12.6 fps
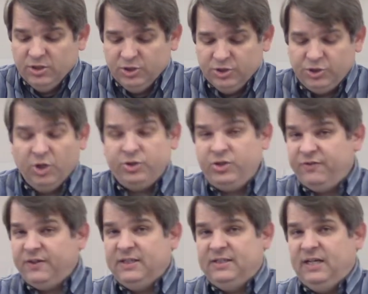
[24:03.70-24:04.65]

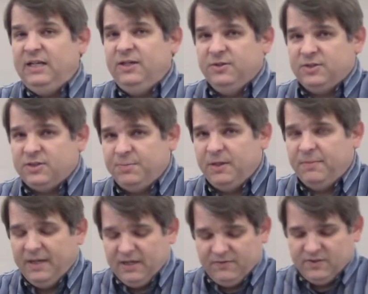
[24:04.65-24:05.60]
Joseph continues to be a
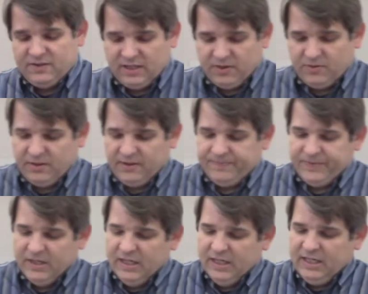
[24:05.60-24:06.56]
man of integrity.
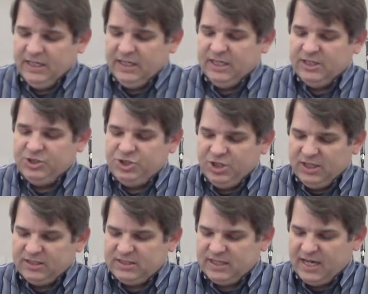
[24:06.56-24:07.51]
He had
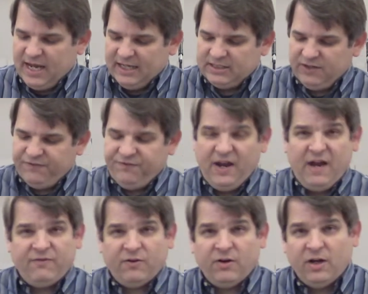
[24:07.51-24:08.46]
just asked a
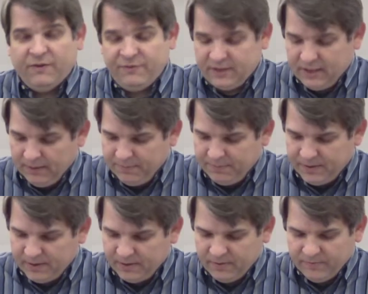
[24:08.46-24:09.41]
favor of the
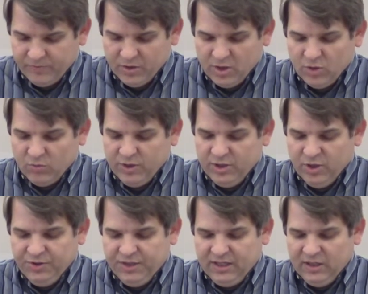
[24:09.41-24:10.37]
cupbearer. We
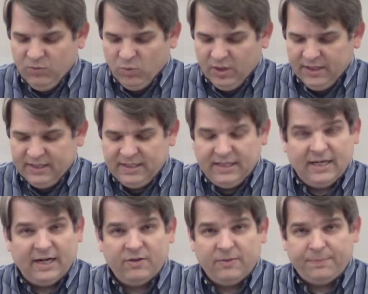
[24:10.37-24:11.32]
know that he wanted to get
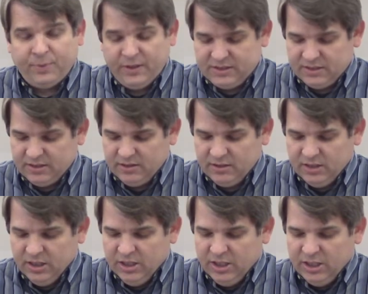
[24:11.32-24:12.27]
out of the prison.
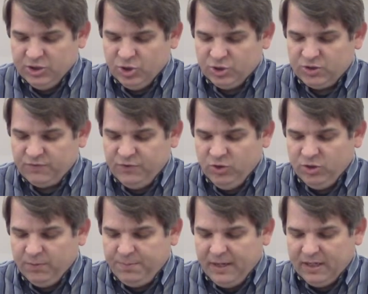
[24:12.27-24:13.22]
And Joseph knew
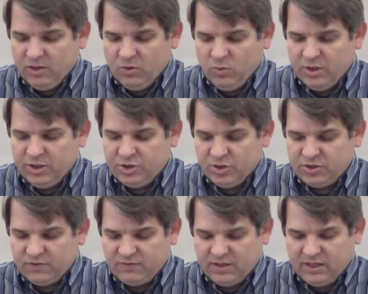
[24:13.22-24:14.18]
the baker wanted
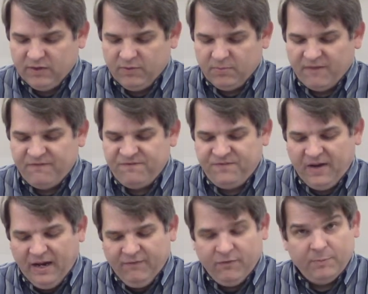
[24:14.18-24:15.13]
Joseph to give him a
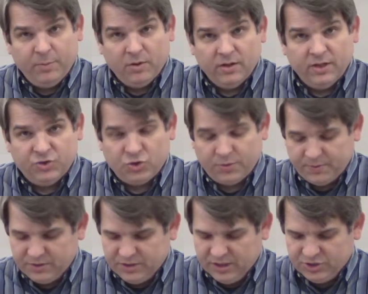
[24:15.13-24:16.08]
favorable
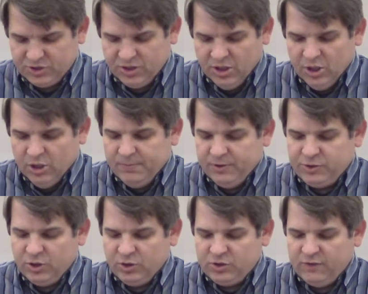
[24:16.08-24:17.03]
interpretation, but
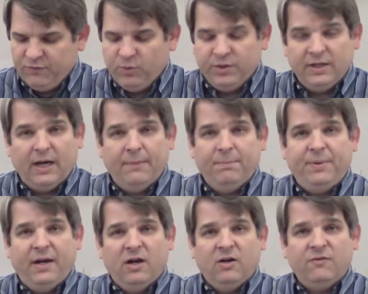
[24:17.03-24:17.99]
Joseph will not
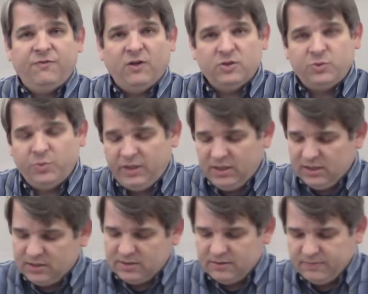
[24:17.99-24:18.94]
bear false
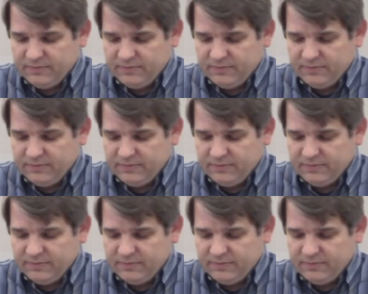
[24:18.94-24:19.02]
witness.